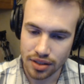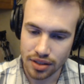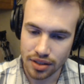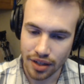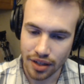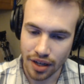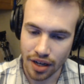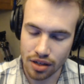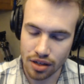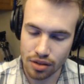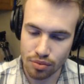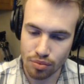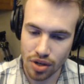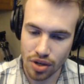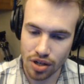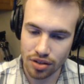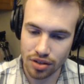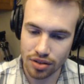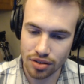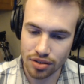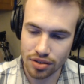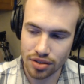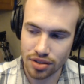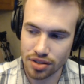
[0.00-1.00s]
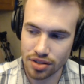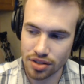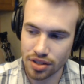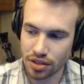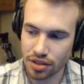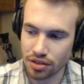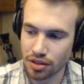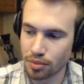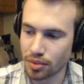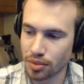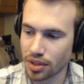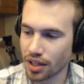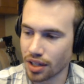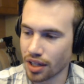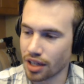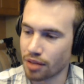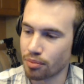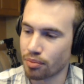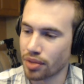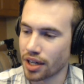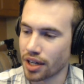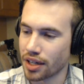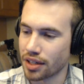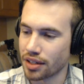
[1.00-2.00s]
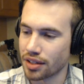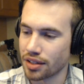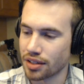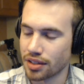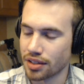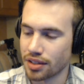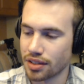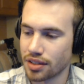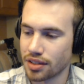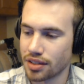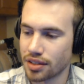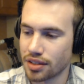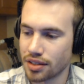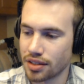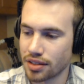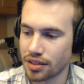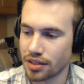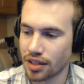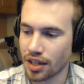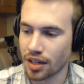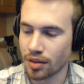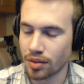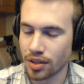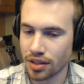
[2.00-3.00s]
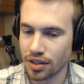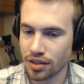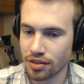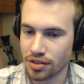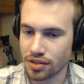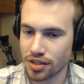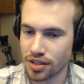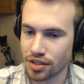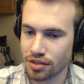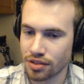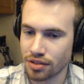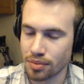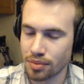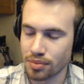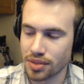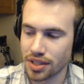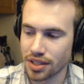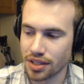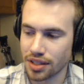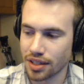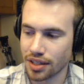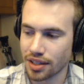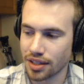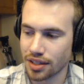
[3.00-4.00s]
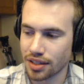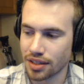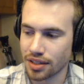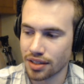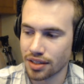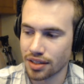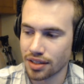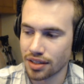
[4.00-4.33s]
how Maul loses the criminal empire. How he loses Crimson Dawn.